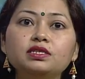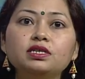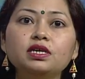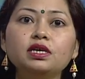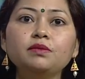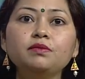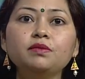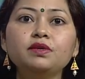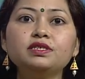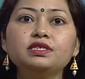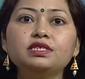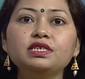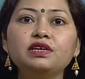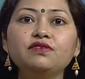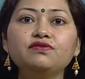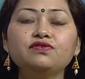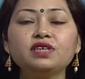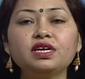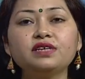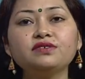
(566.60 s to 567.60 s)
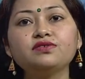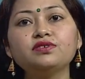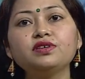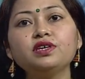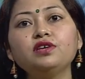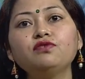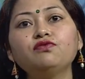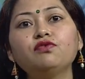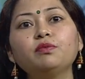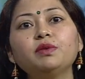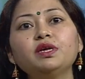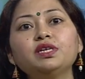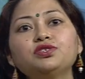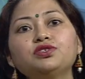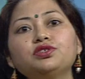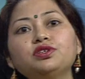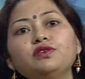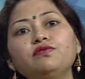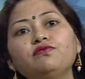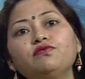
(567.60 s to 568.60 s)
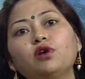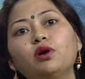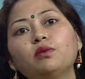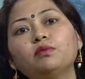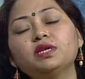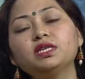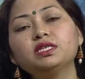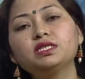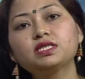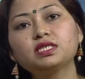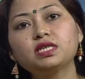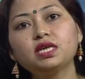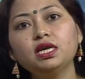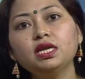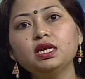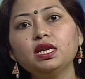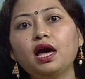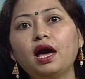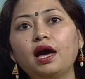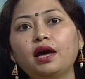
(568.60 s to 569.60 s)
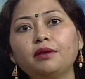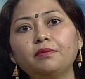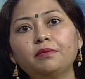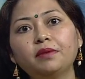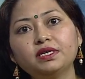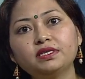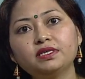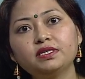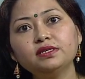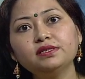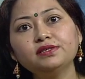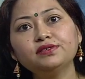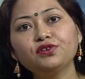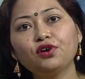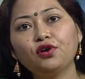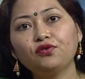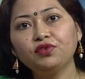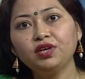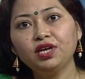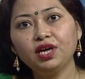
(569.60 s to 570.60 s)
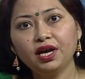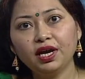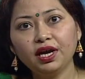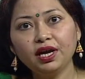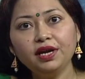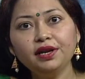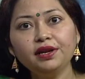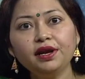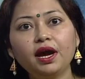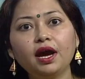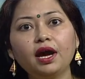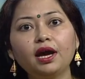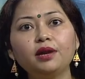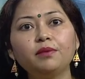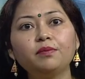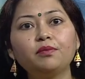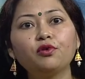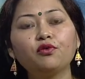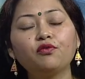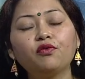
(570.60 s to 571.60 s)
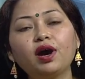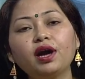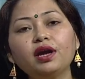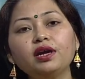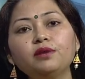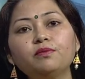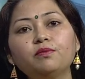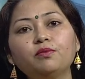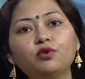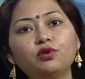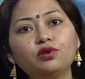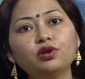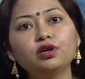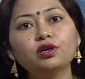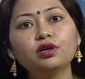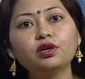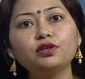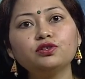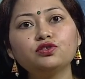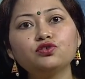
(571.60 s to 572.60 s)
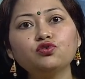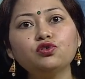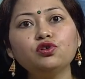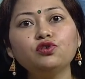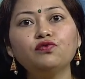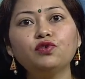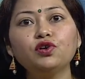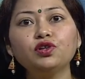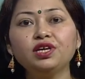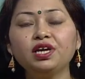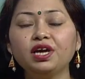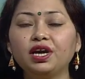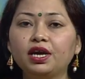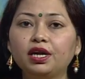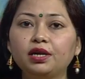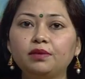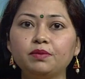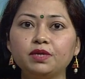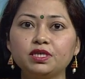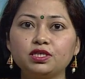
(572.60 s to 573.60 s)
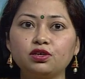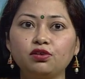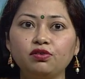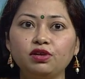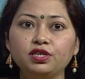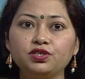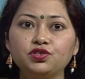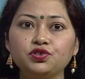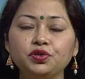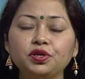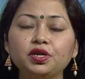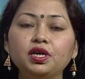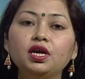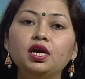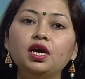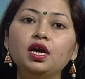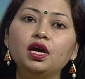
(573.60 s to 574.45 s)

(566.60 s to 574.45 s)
stem receives sensory information from the skin and muscles of the head and provide motor control for the head musculature.